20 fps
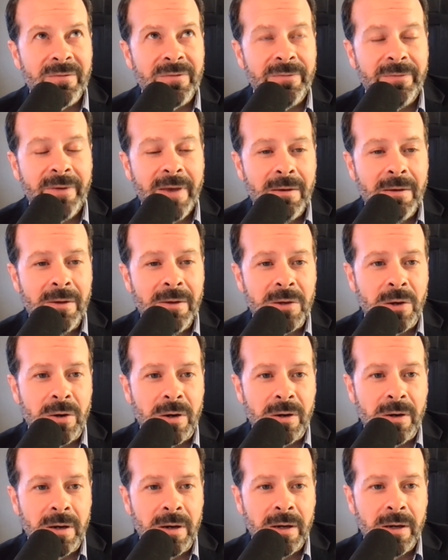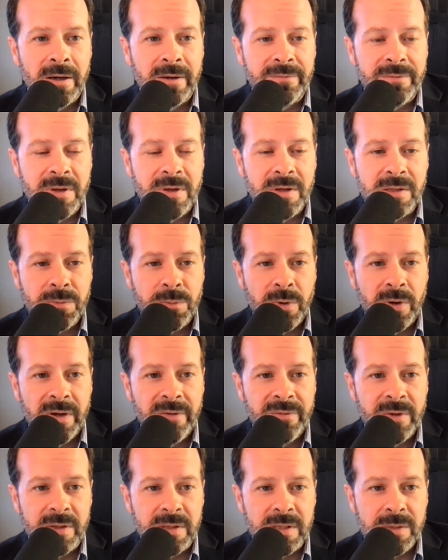failure of these
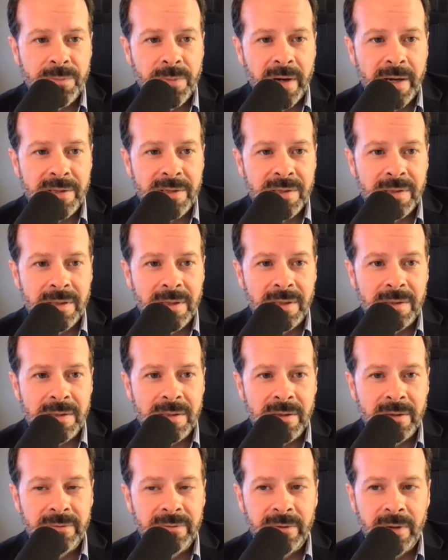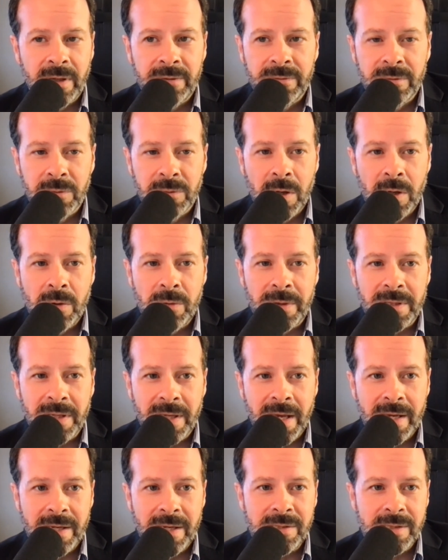previous precedents of Roe and
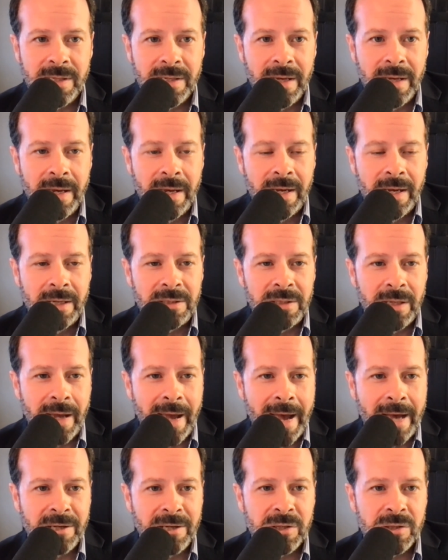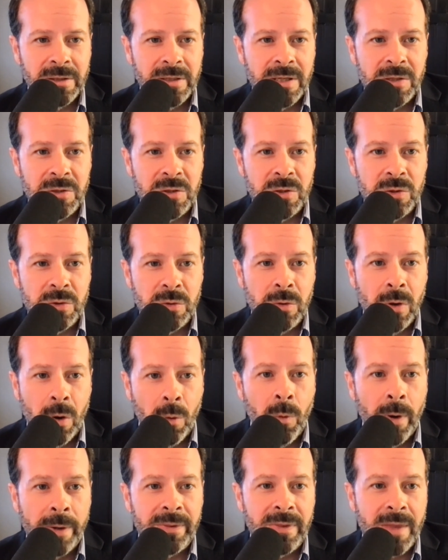Casey to actually do
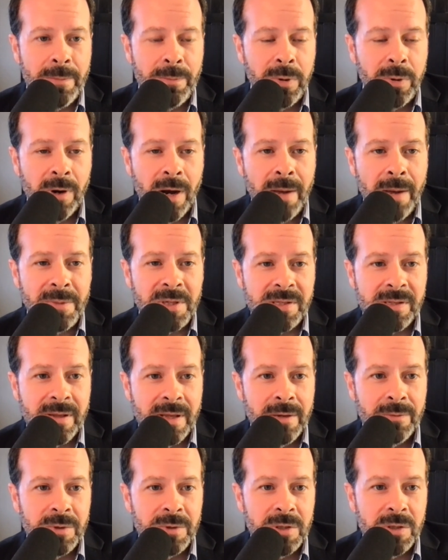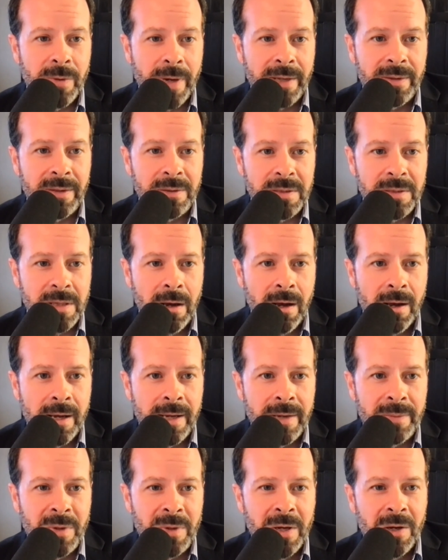what they promised they would do at the
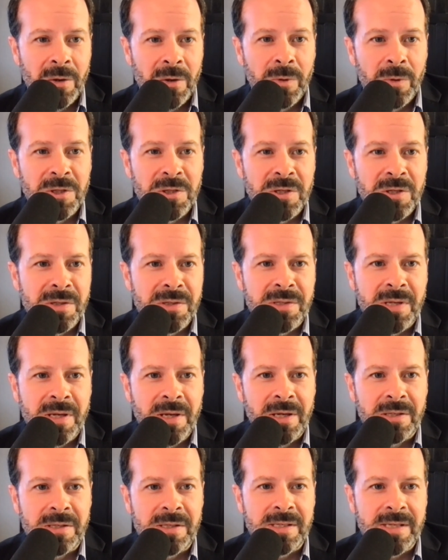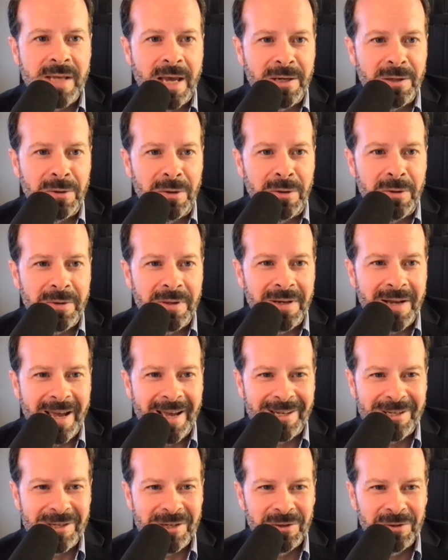time, which is settle the
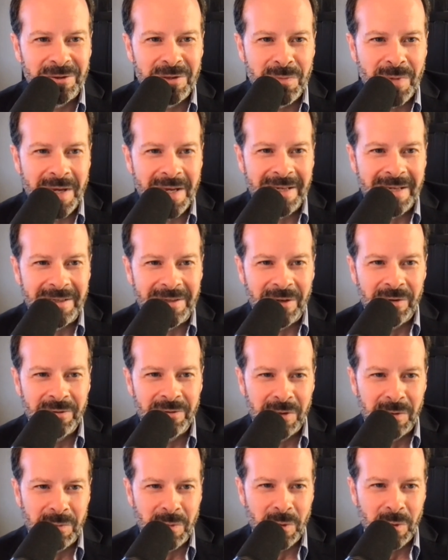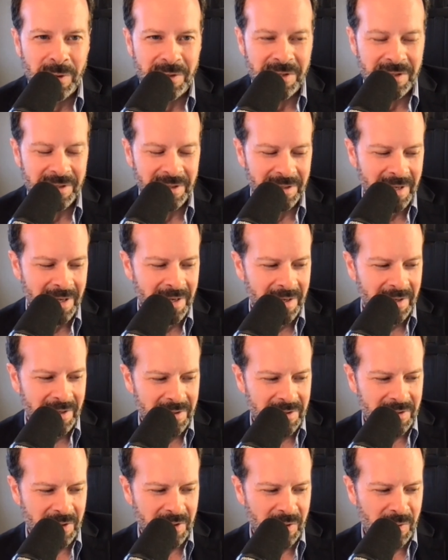national debate over abortion.
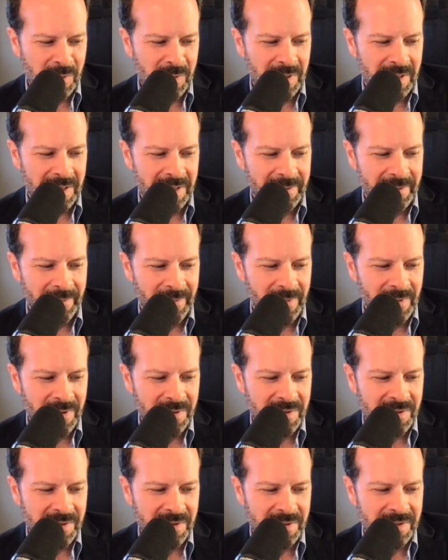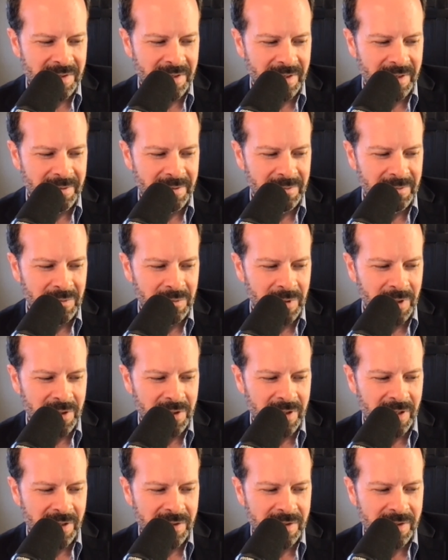So this is what
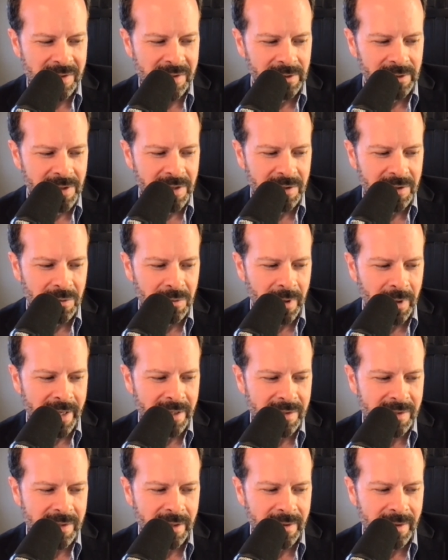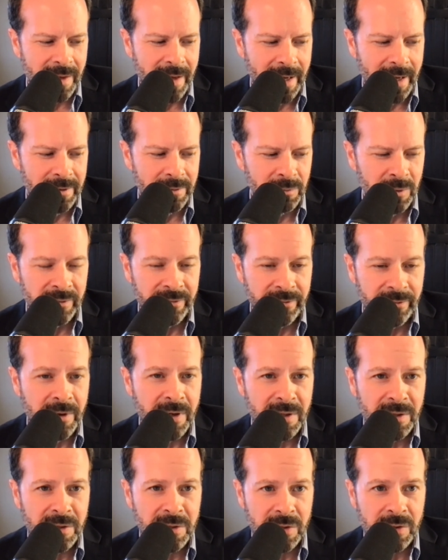Justice Alito writes on that,
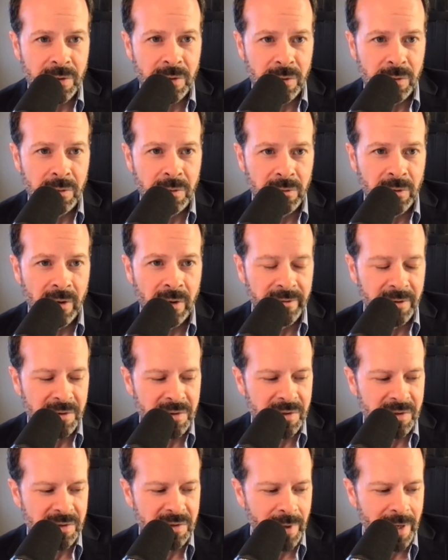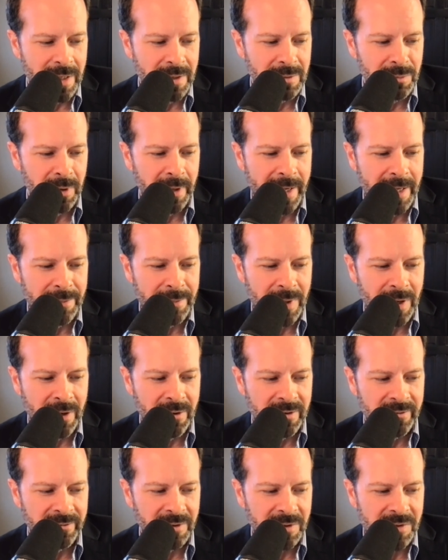referring to Roe versus Wade and Planned
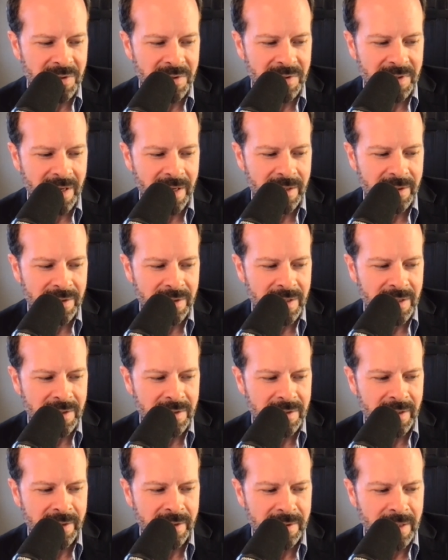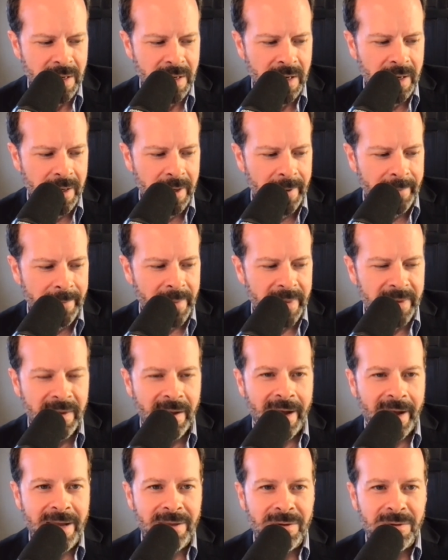Parenthood versus Casey. He says,
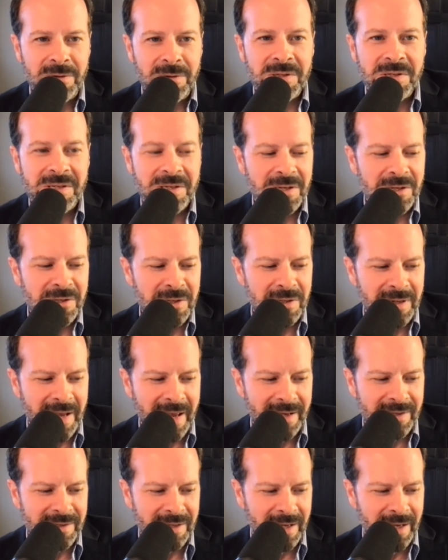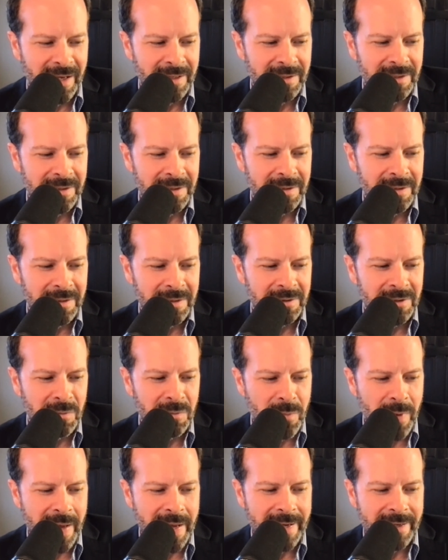neither decision has ended
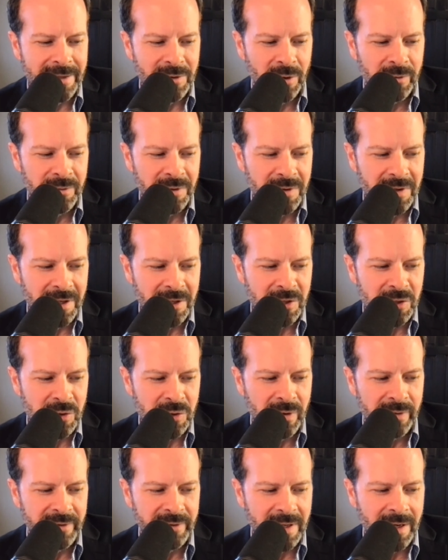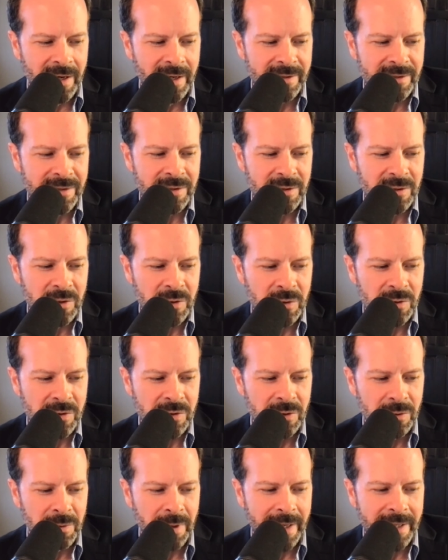debate over the issue of a
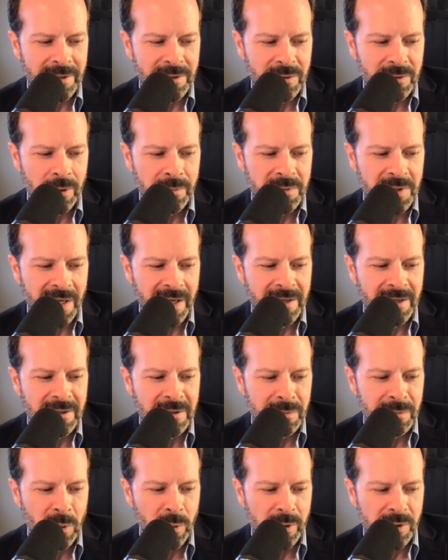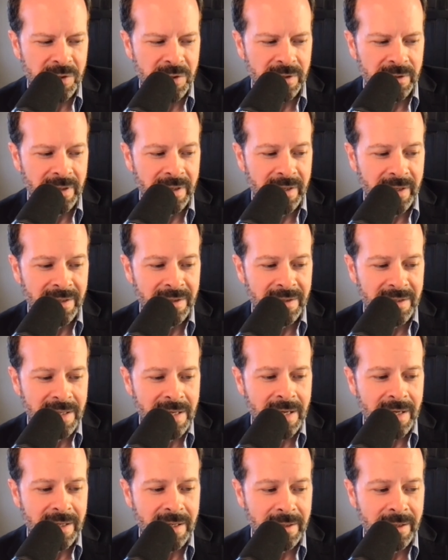constitutional right to obtain an abortion.
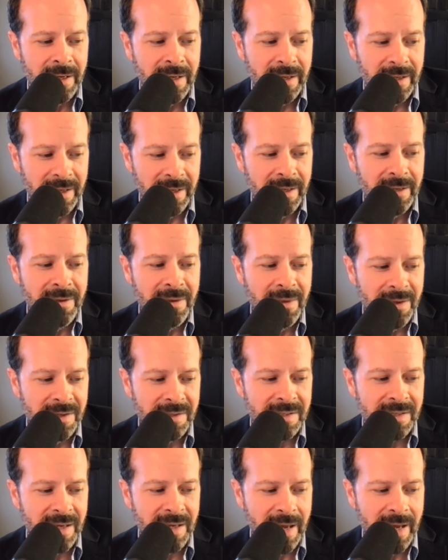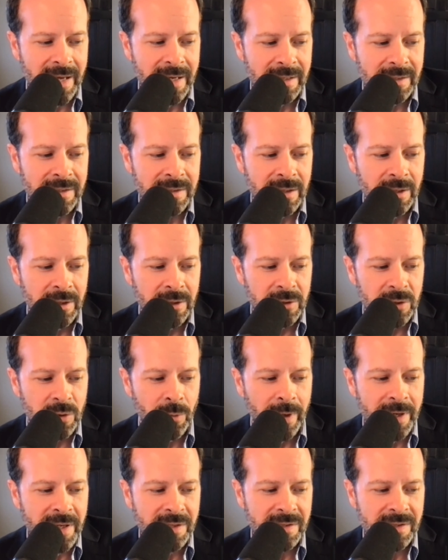Indeed, in this case,
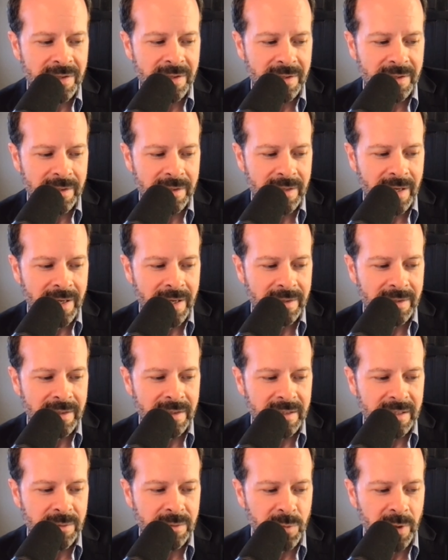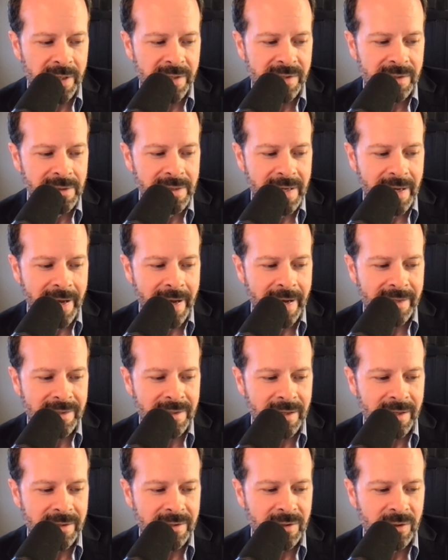26 states expressly
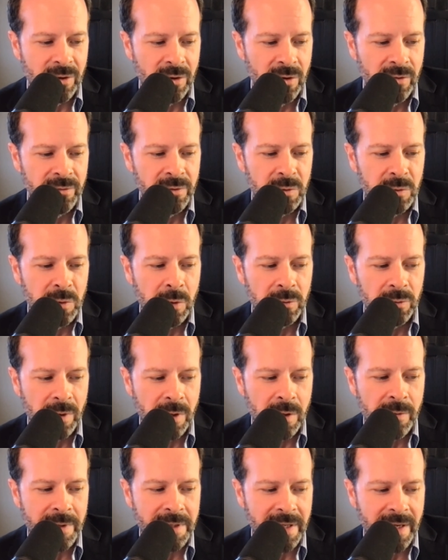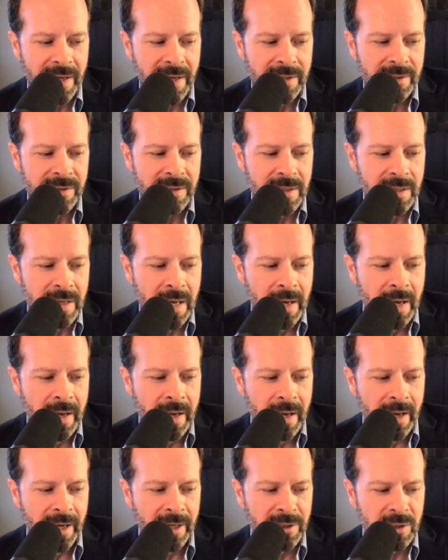ask us to overrule Roe and Casey
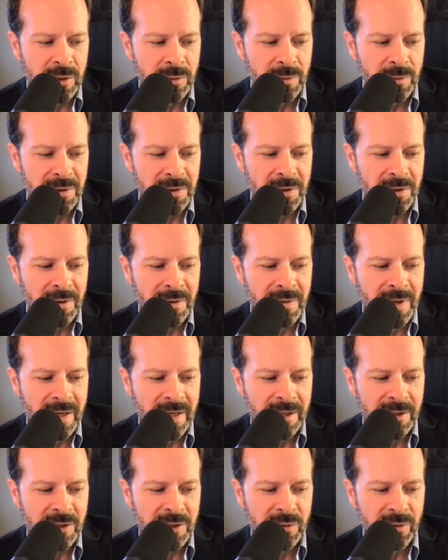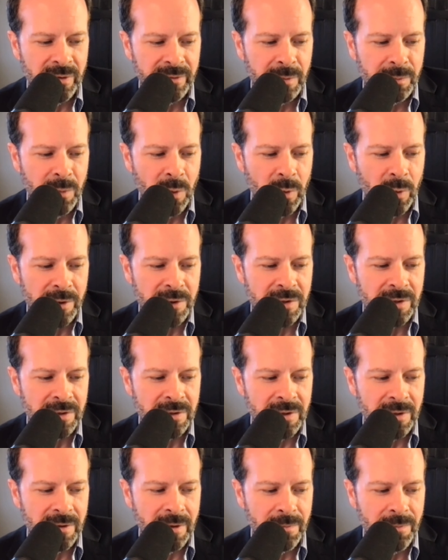and to return the issue of abortion
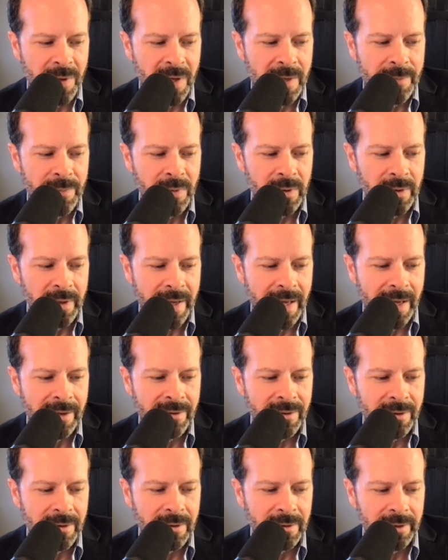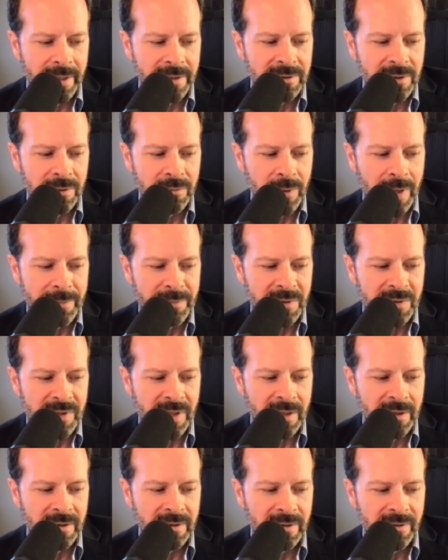to the people and their elected
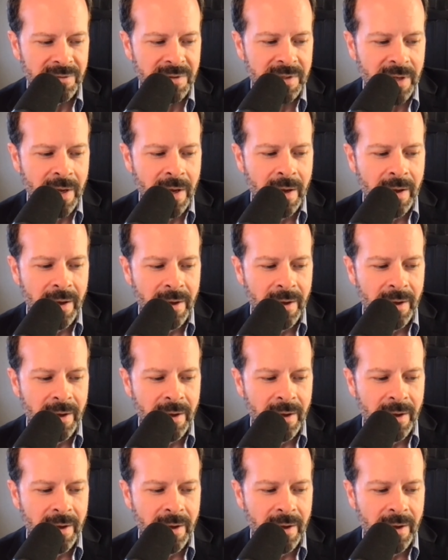representatives.